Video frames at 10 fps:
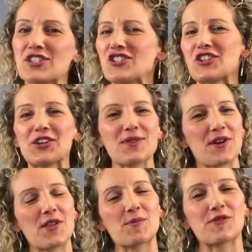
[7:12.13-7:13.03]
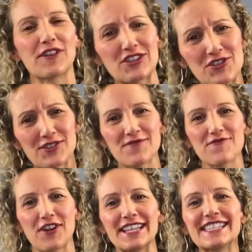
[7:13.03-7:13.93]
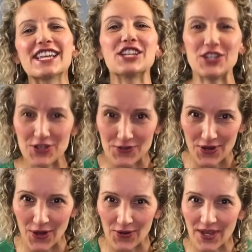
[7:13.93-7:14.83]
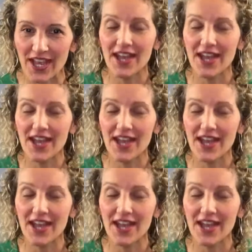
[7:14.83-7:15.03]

and share it with all the professionals and friends that you know.